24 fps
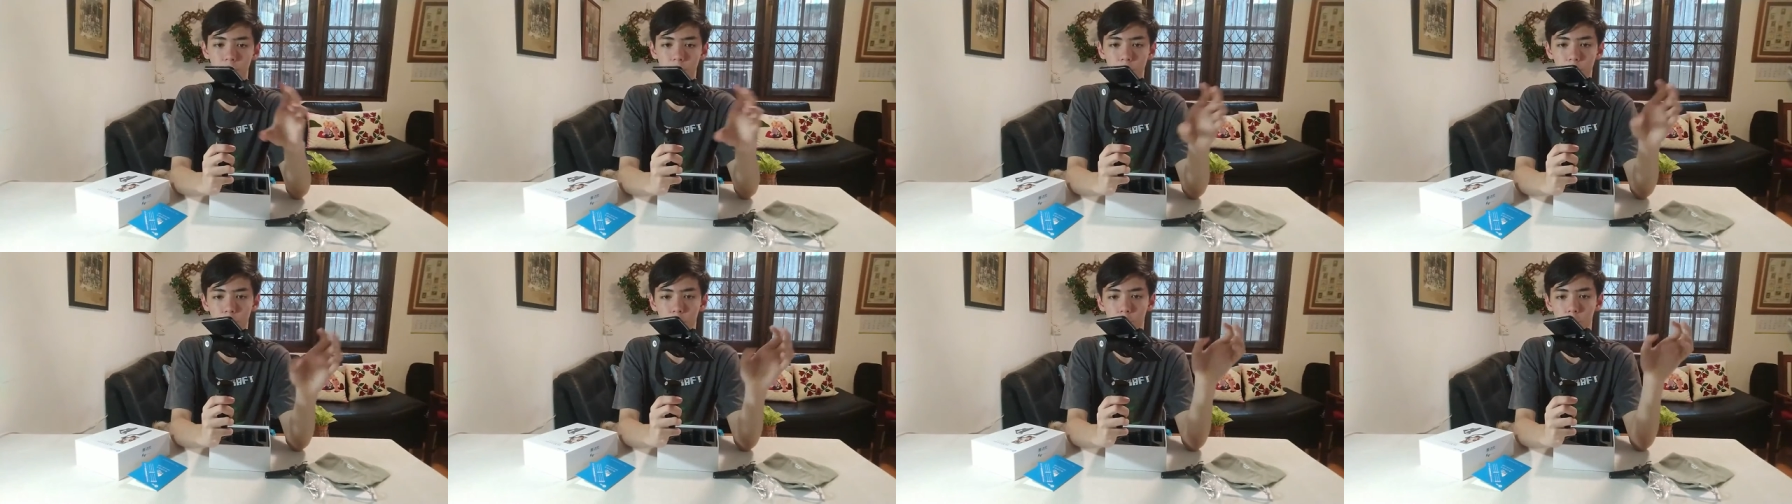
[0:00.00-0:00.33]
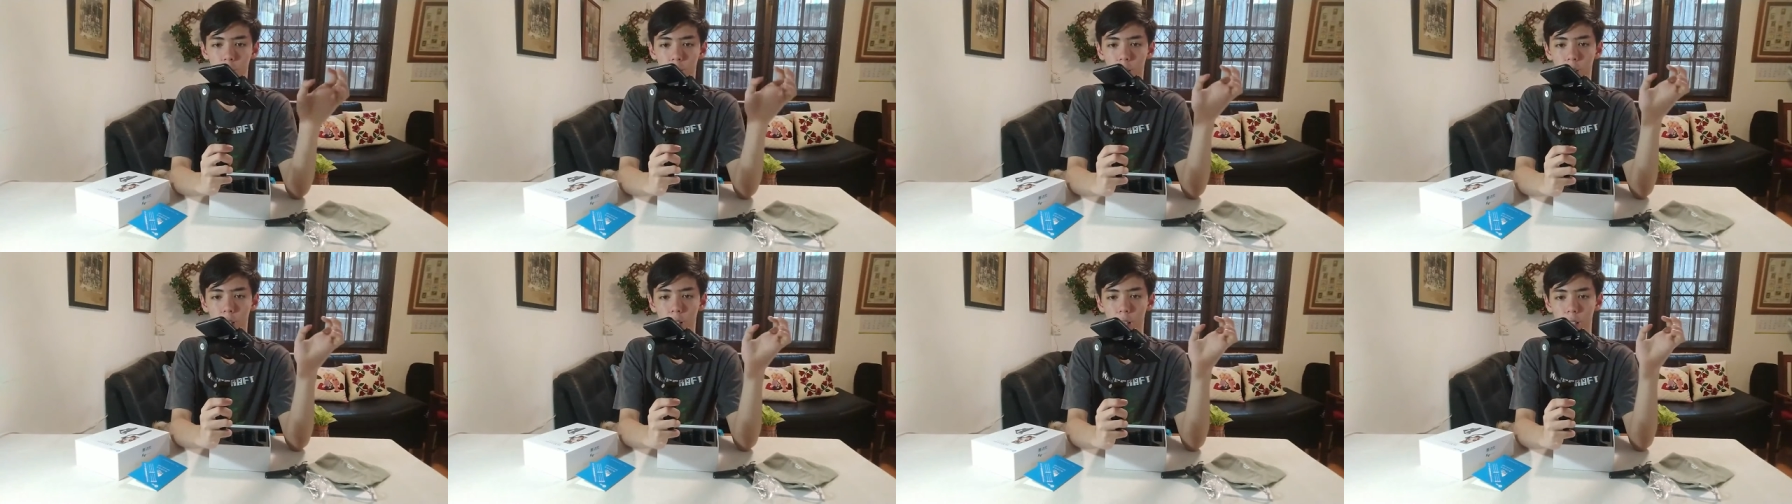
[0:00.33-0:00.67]
if I turn
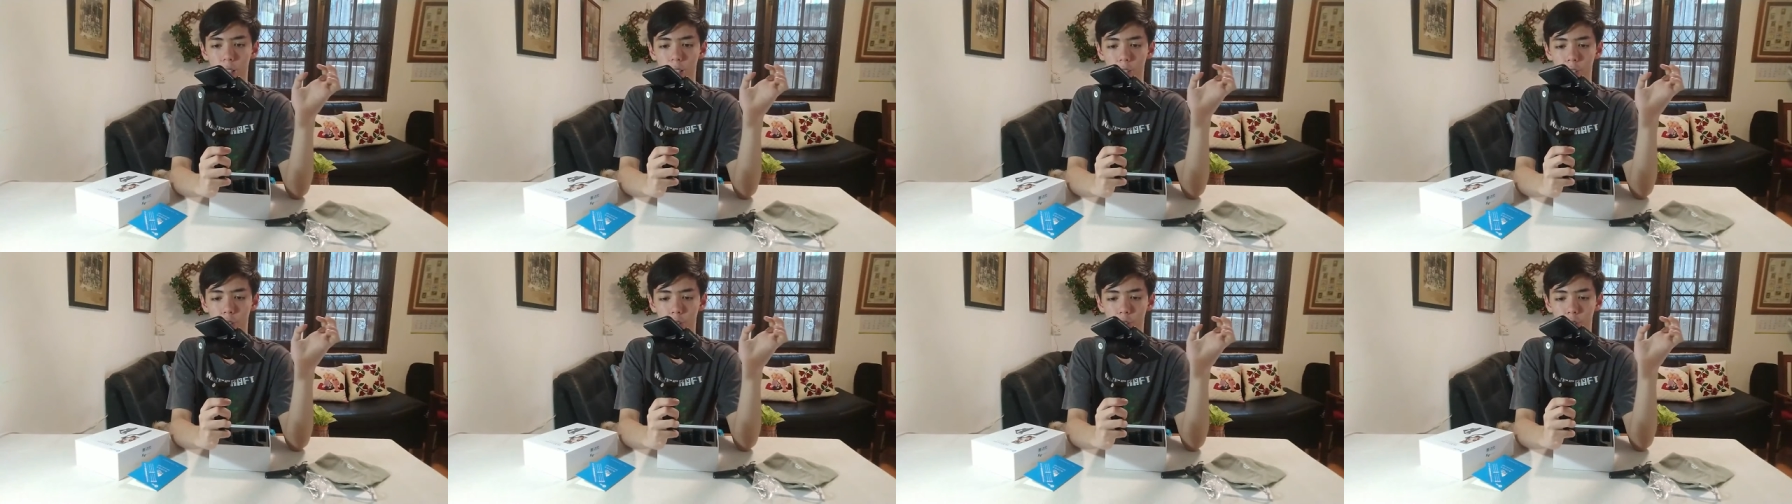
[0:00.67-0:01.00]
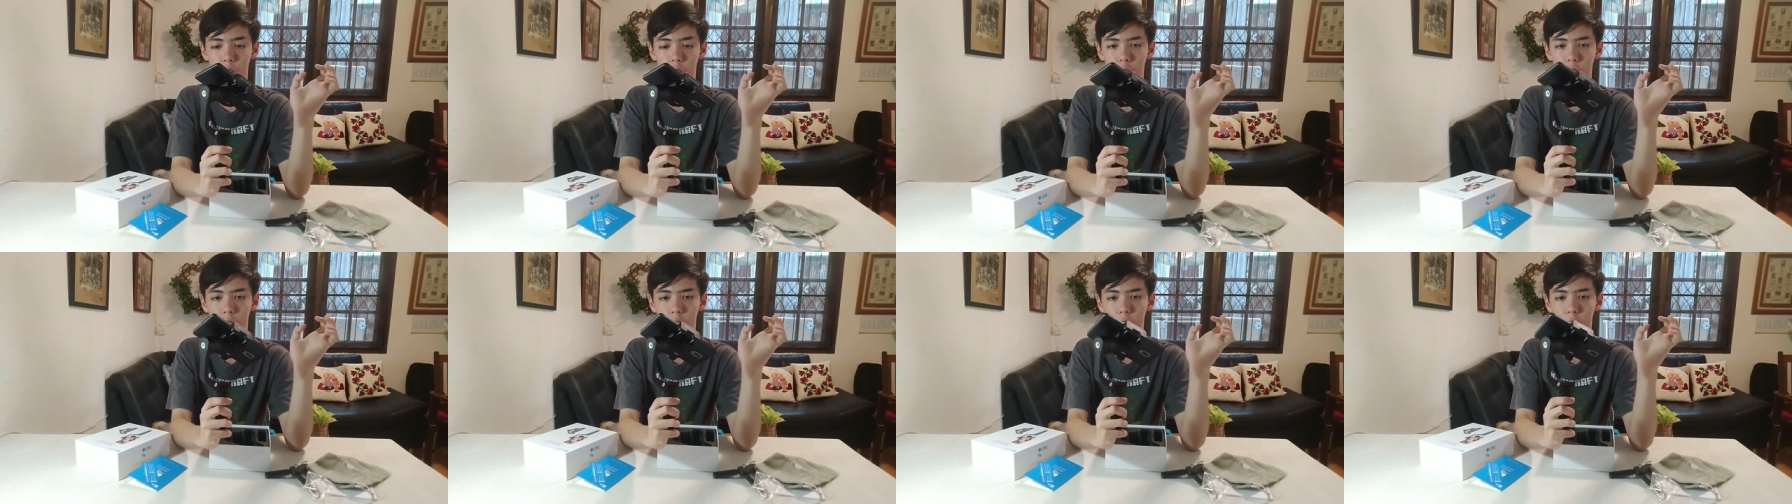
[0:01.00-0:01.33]
it on it
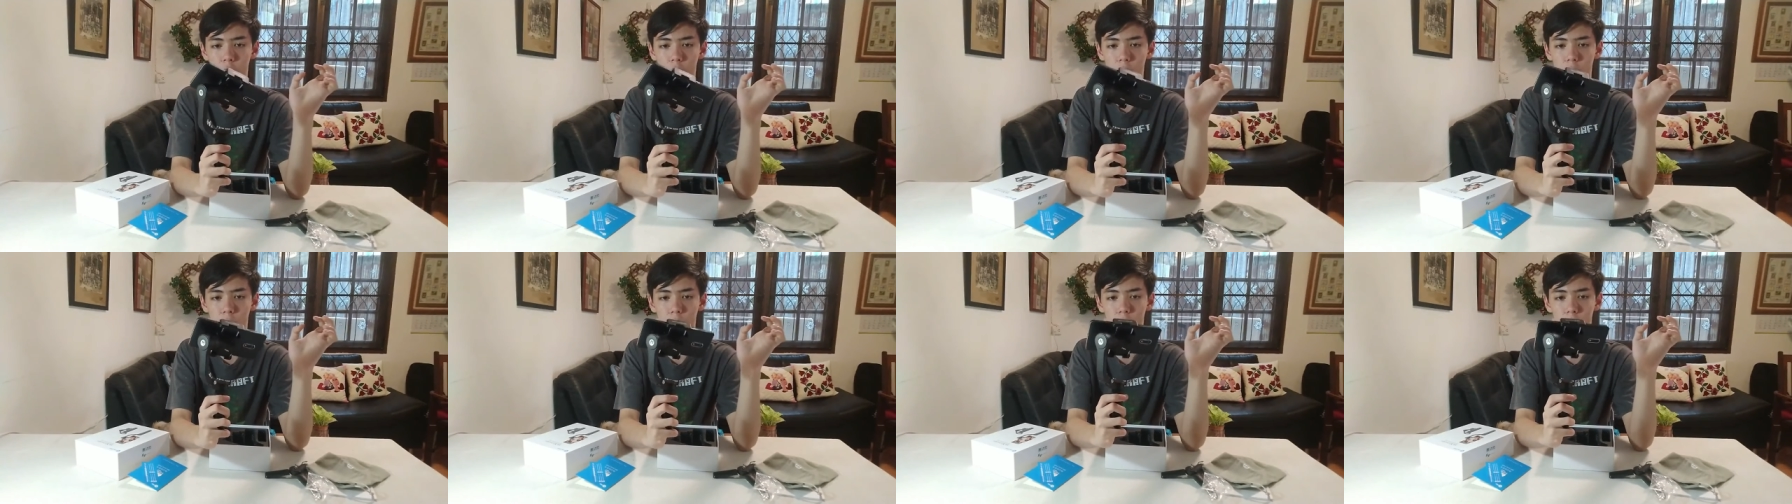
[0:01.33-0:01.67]
should...